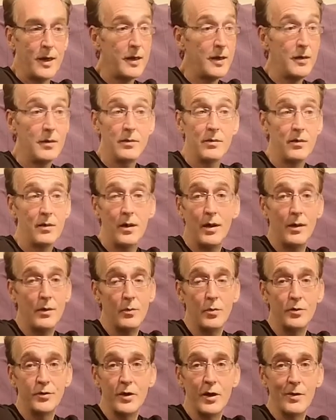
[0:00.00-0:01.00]
yeah,
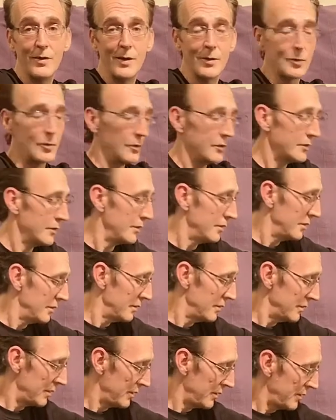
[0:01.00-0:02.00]
we'll see how that goes.
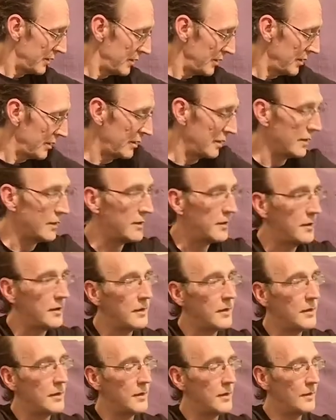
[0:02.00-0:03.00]
And
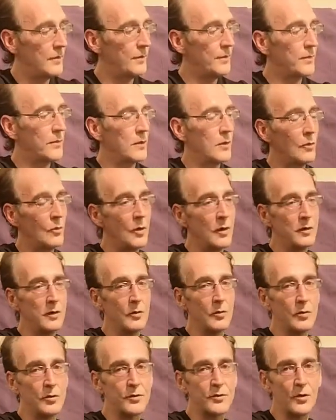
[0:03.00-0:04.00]

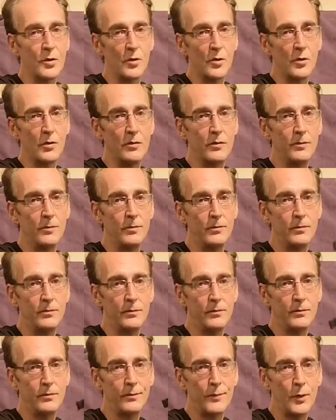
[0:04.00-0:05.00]
one little strong
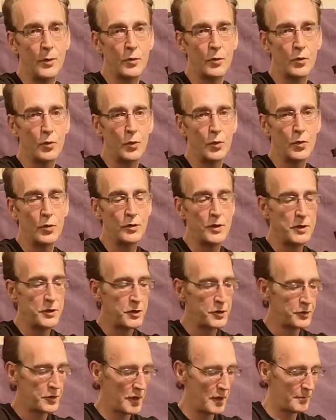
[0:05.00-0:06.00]
Velcro
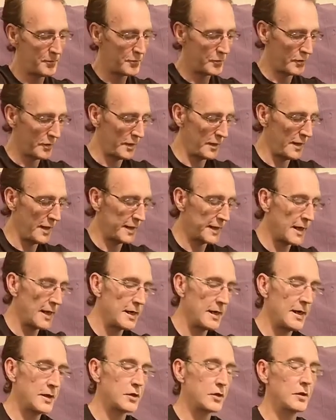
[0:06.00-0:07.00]
cinch strap so that I
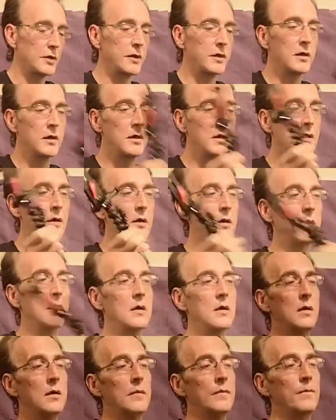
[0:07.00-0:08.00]
can actually
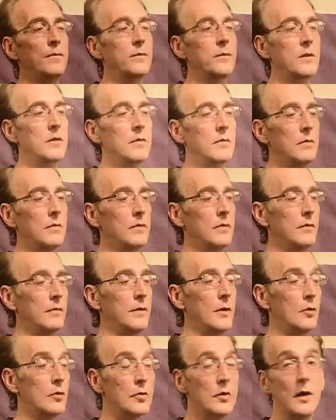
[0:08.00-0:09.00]

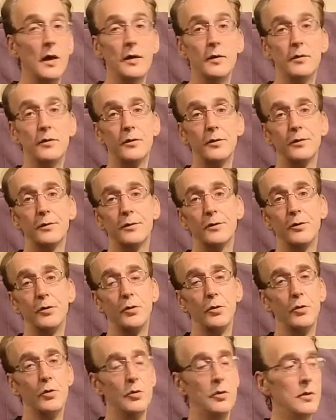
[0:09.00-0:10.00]
Velcro that
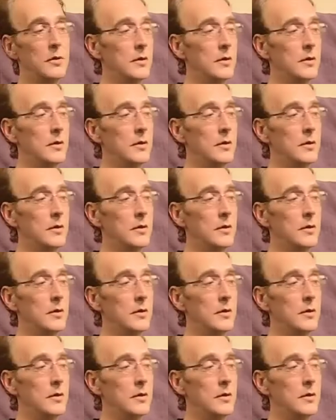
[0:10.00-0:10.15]
to